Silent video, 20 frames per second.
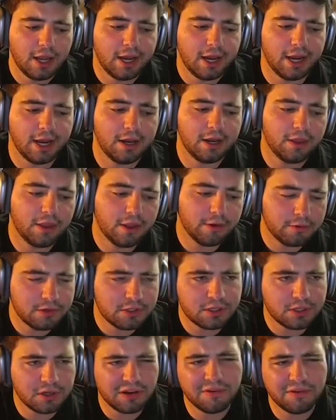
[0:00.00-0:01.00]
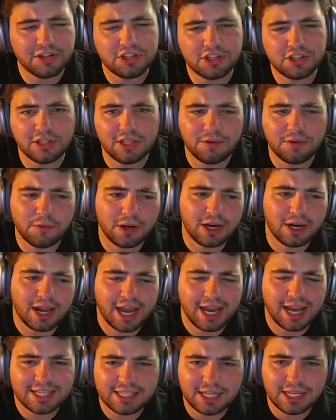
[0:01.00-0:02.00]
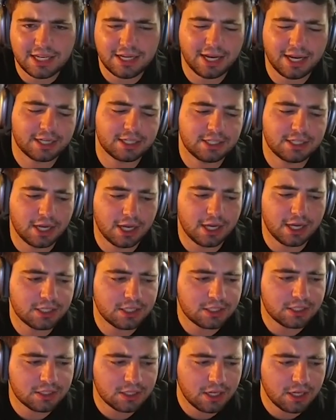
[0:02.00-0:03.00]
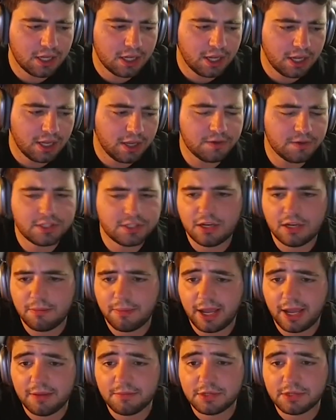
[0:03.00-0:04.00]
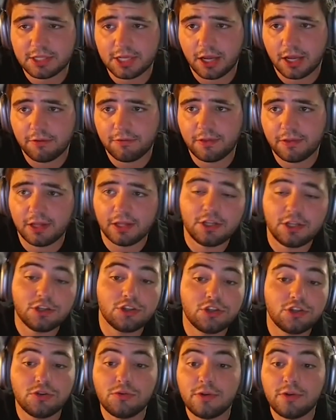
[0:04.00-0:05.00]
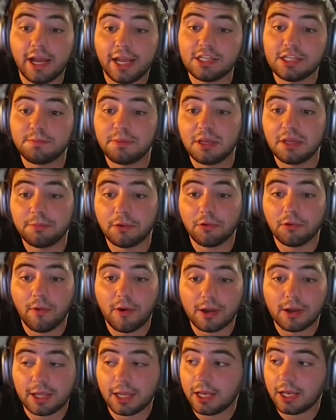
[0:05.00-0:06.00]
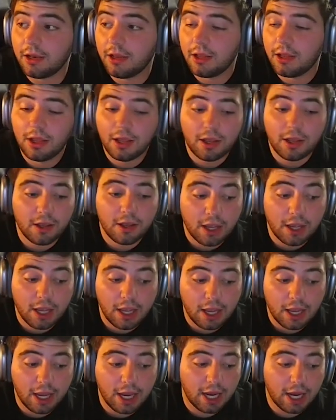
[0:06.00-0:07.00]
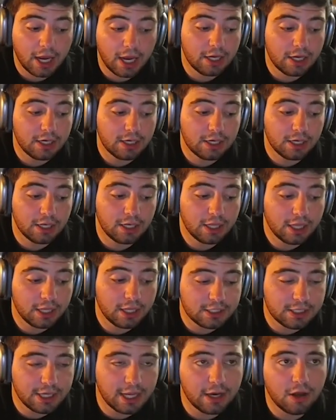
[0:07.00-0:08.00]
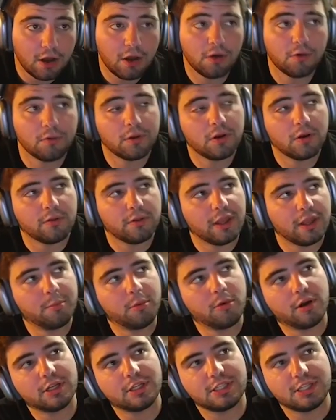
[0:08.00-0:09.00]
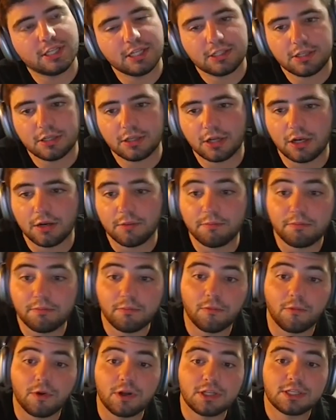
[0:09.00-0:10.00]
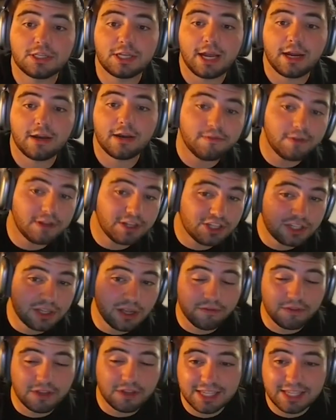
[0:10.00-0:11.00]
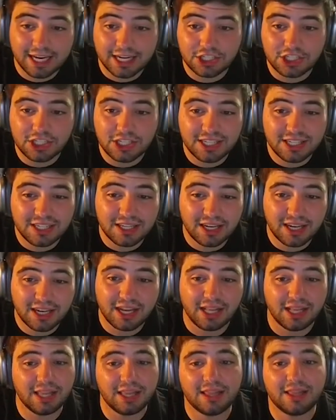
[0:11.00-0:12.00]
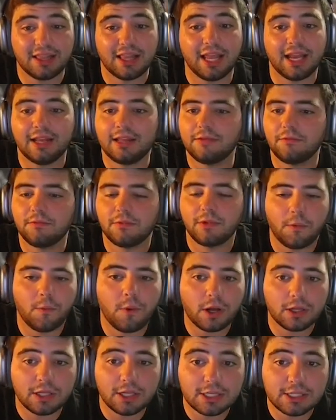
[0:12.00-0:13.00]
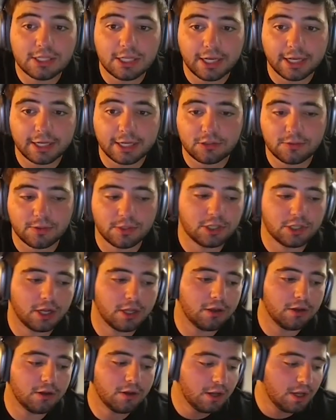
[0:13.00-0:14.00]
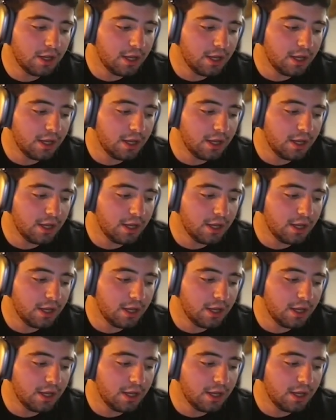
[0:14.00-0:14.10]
and there was originally one guy sitting next to us. He was sitting by himself. Then these two nice people walk in, and they said, oh, they bought seats on one side of each of the section, and they wanted to sit next to each other.